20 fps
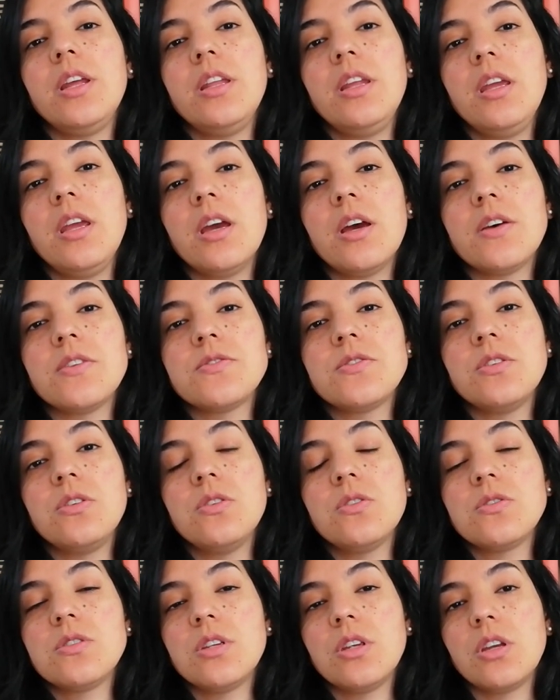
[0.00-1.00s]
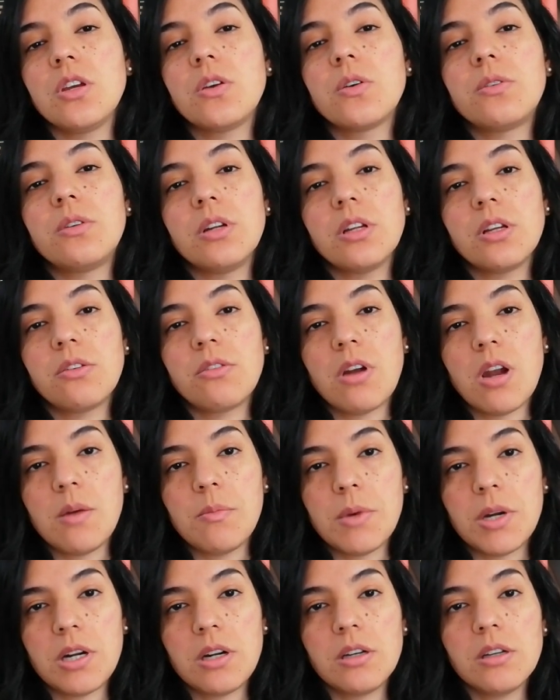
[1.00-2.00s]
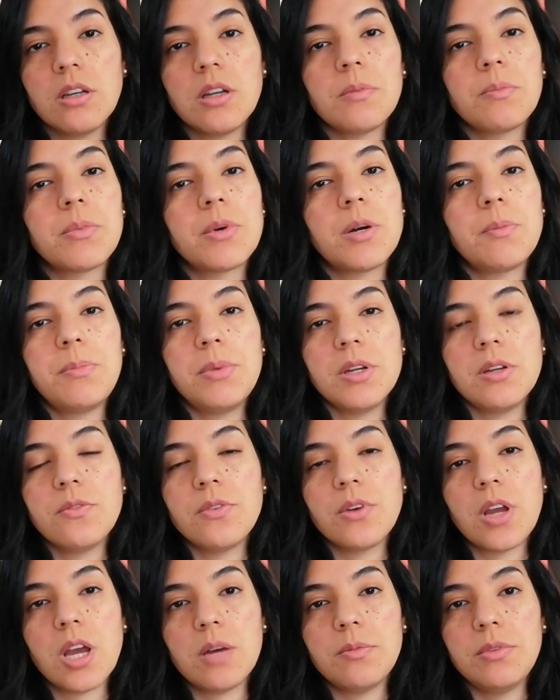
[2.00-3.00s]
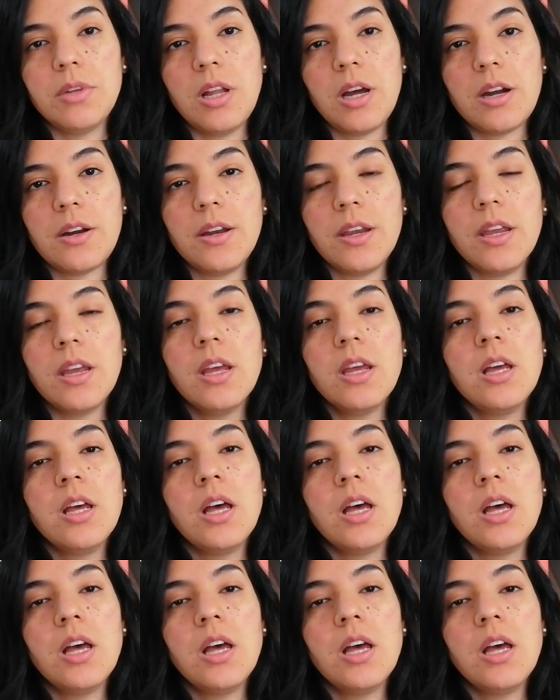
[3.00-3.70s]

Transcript: ideas using correct grammar, appropriate vocabulary,